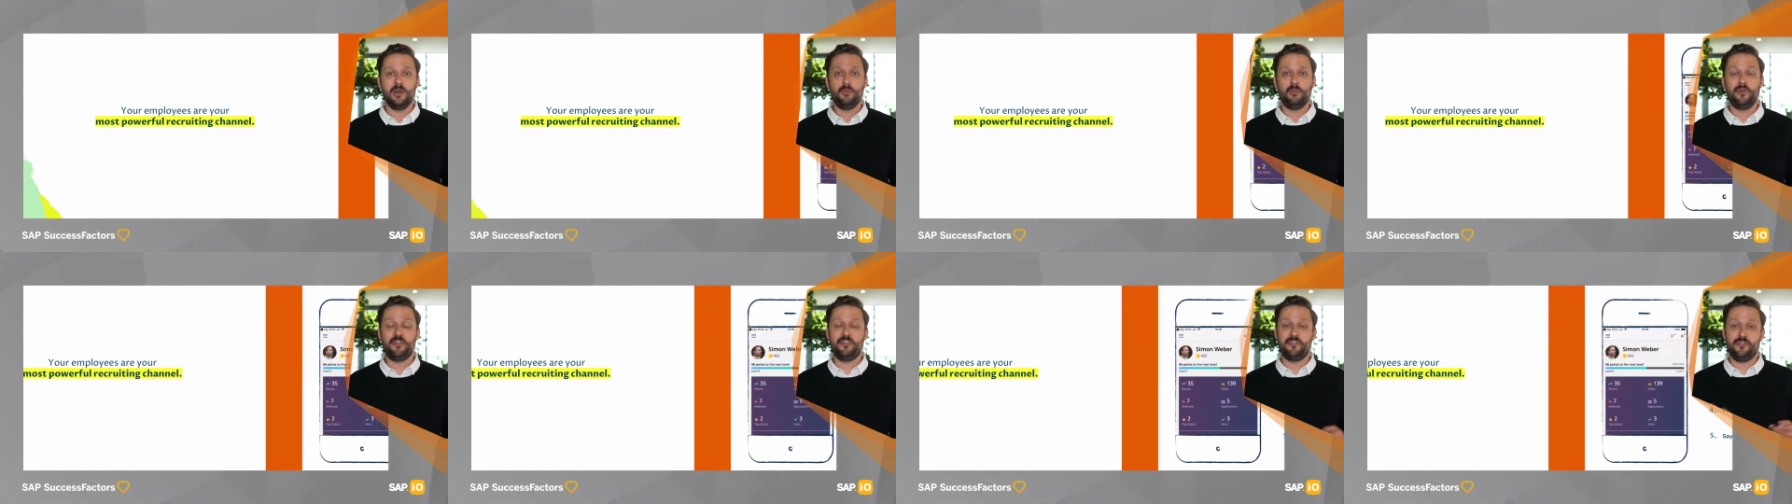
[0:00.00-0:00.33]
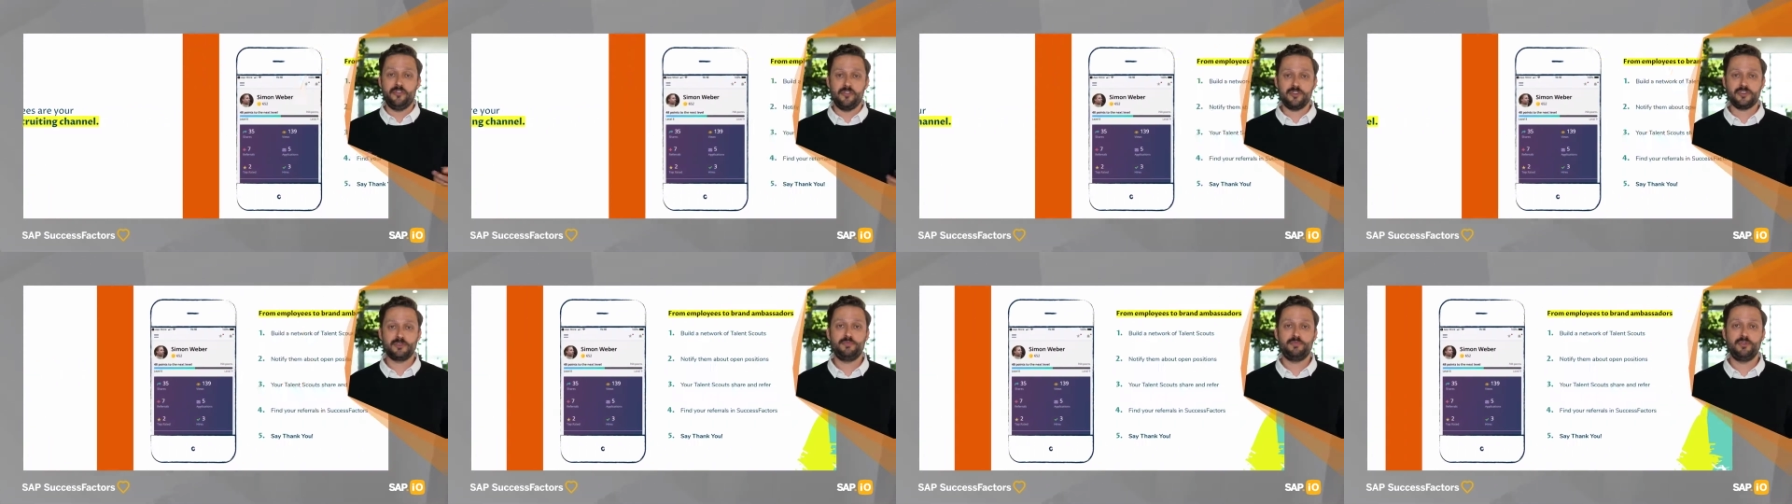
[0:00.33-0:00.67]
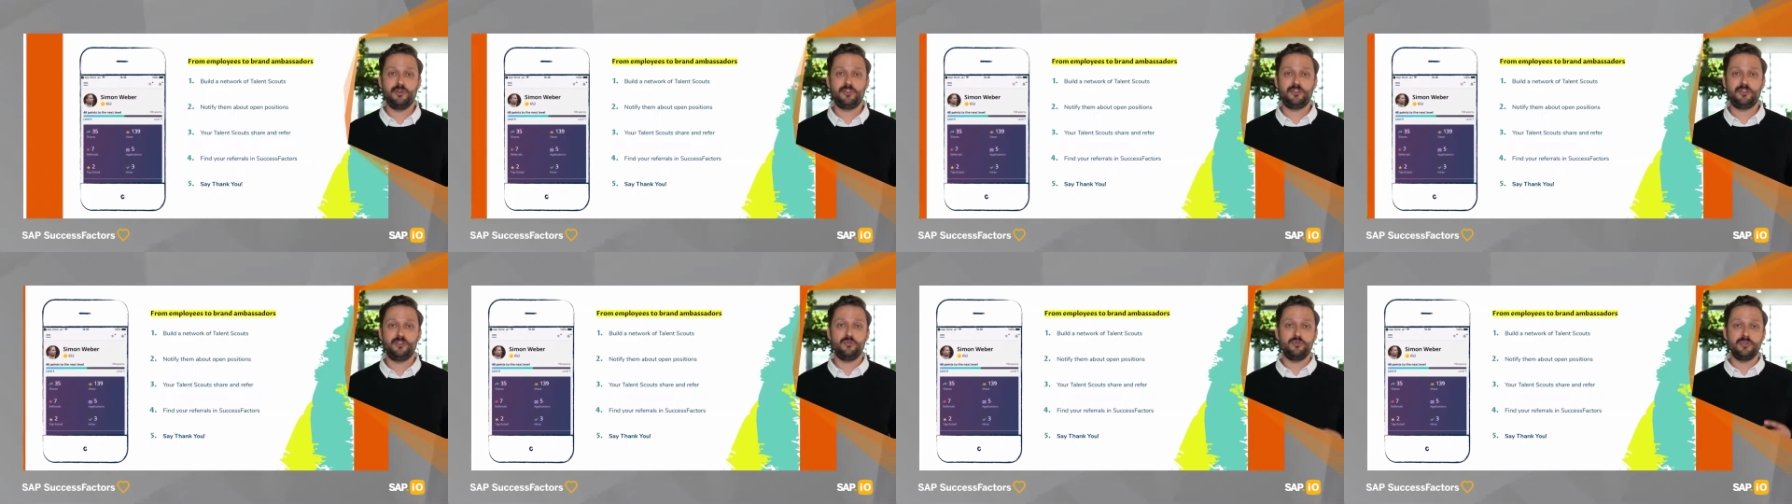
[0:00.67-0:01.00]
With
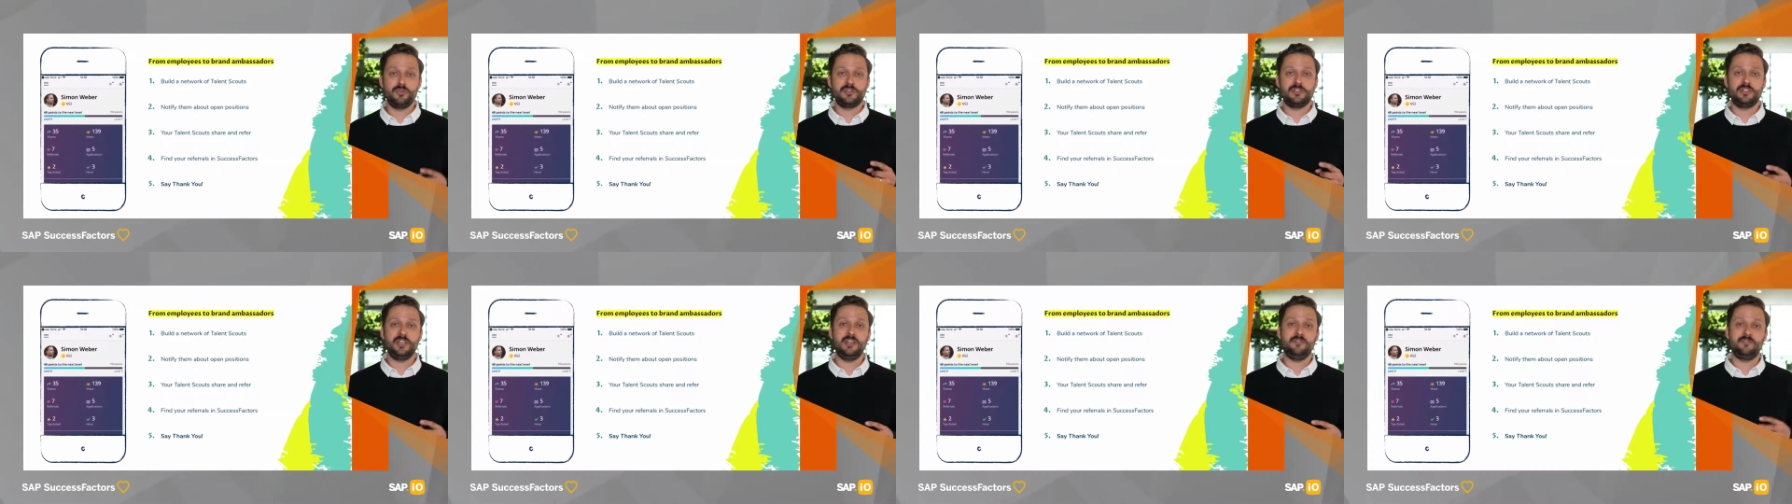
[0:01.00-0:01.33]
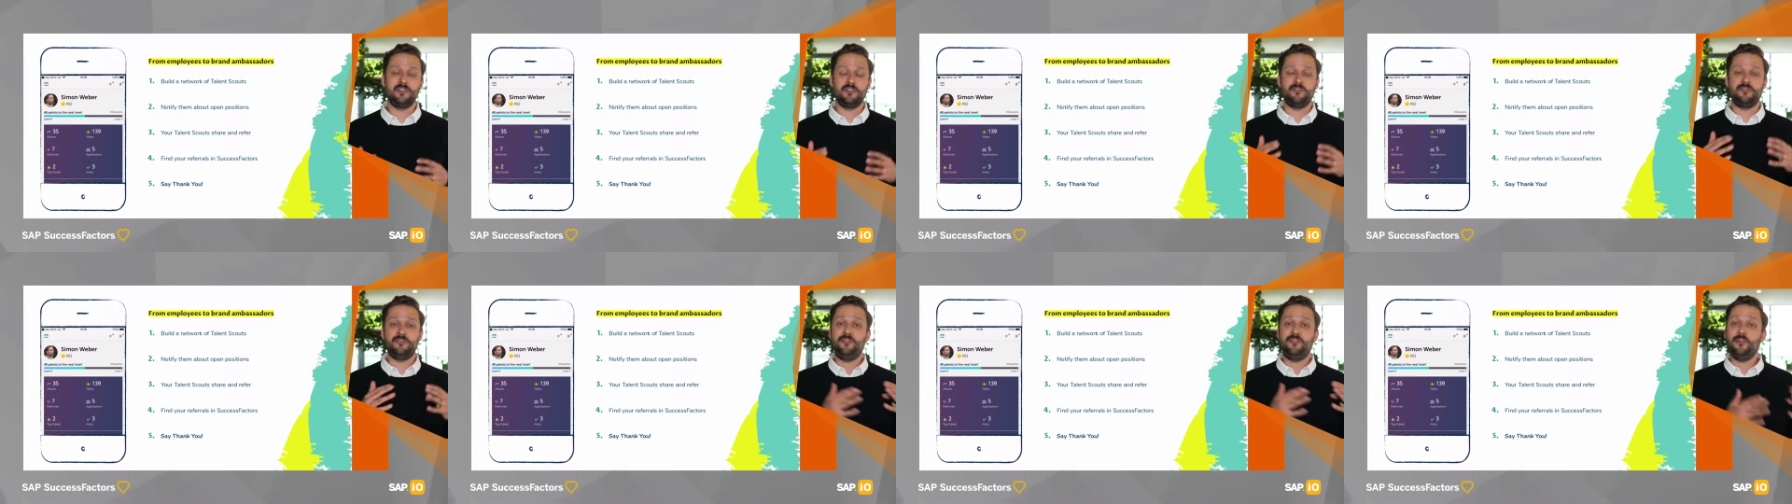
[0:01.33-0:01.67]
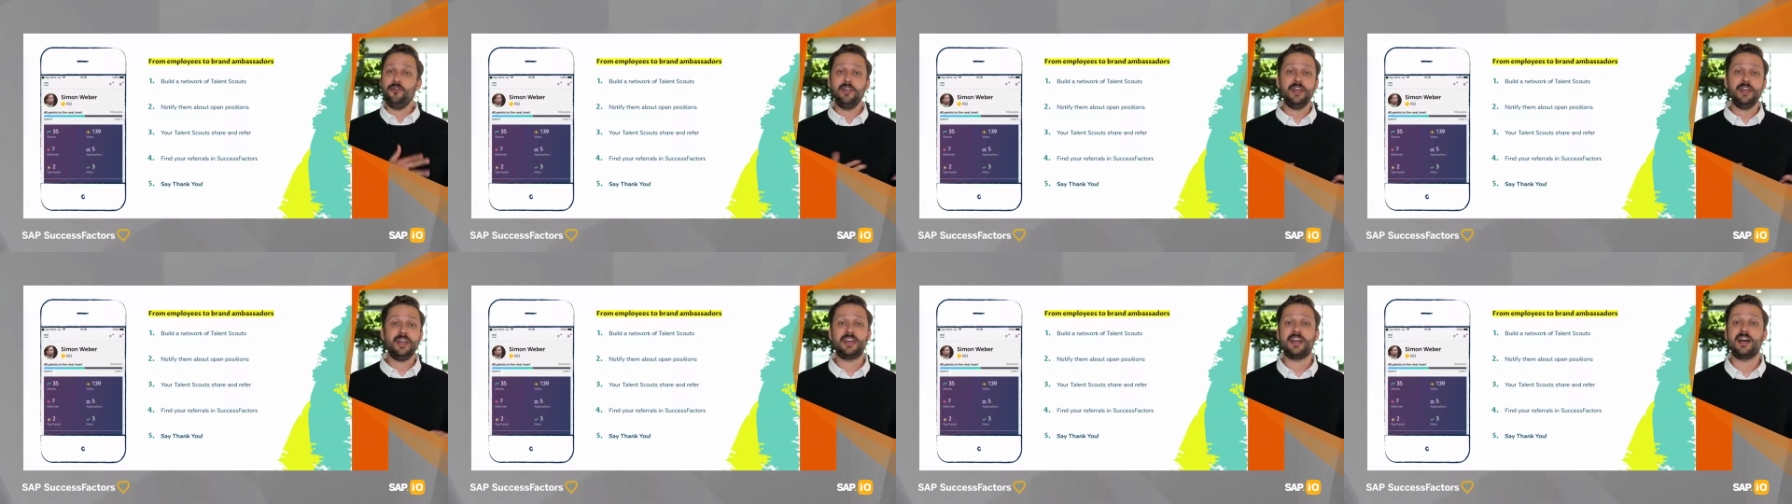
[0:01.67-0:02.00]
Firstbird, you receive a
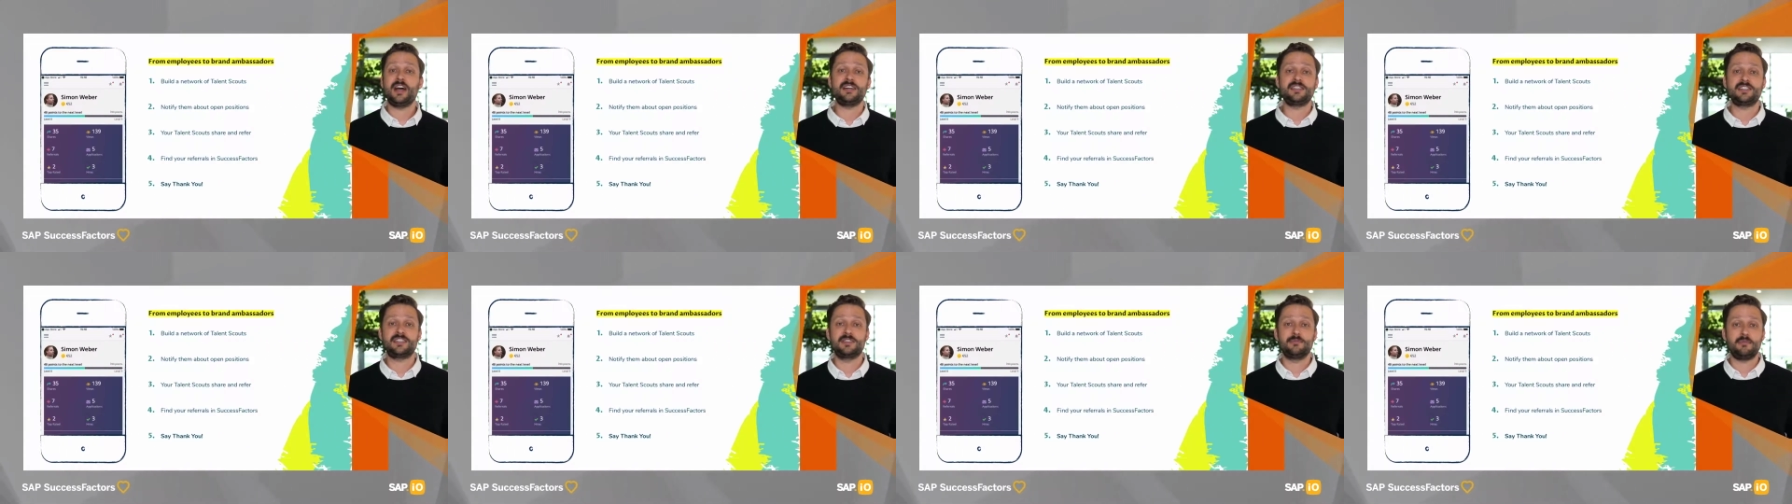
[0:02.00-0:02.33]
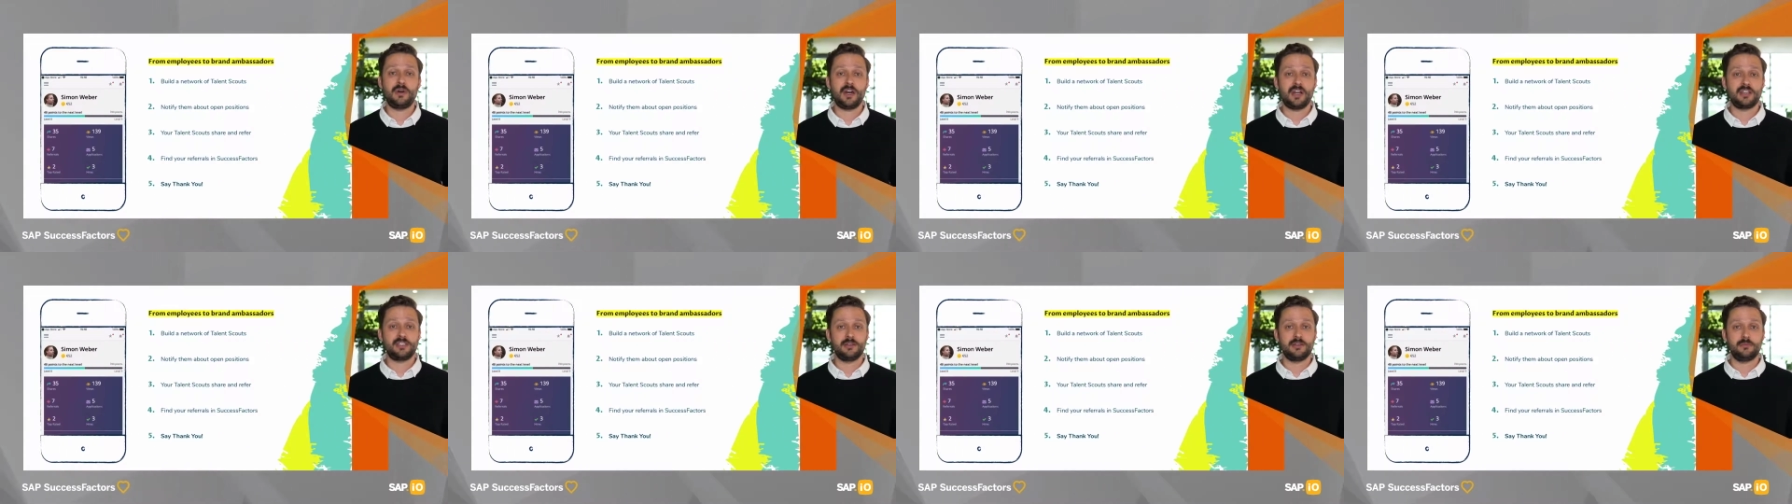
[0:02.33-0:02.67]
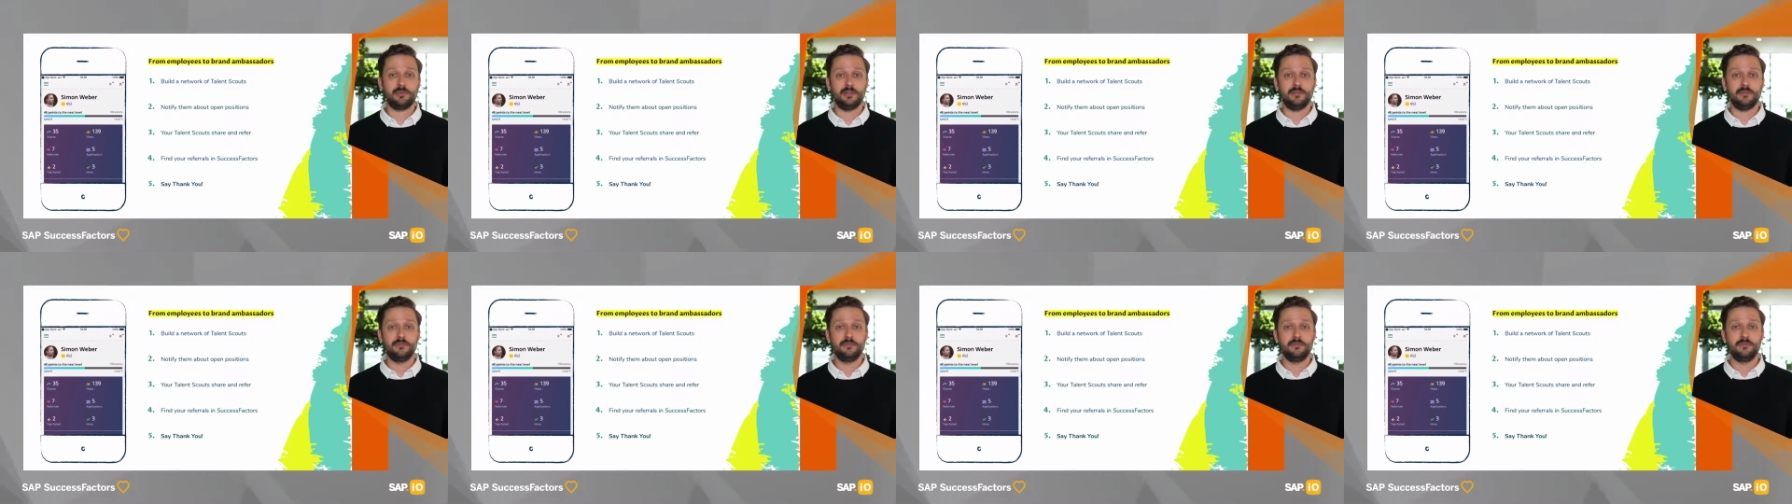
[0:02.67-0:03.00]
fully
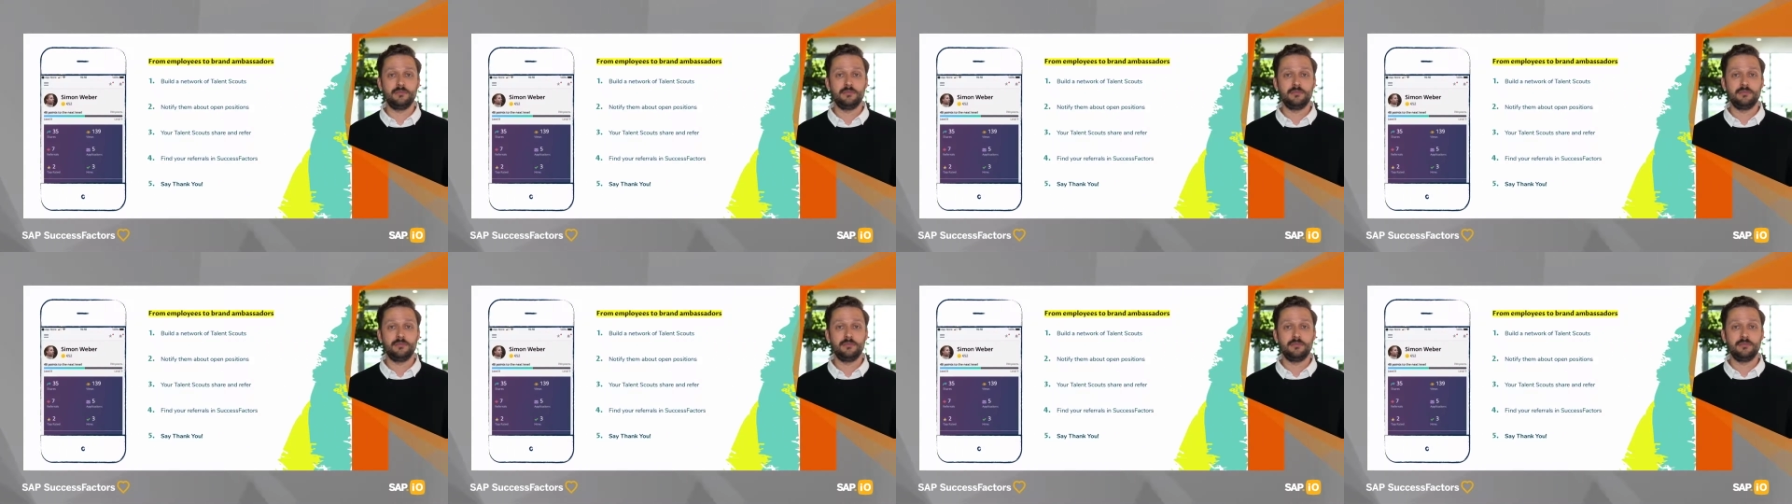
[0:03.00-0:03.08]
customizable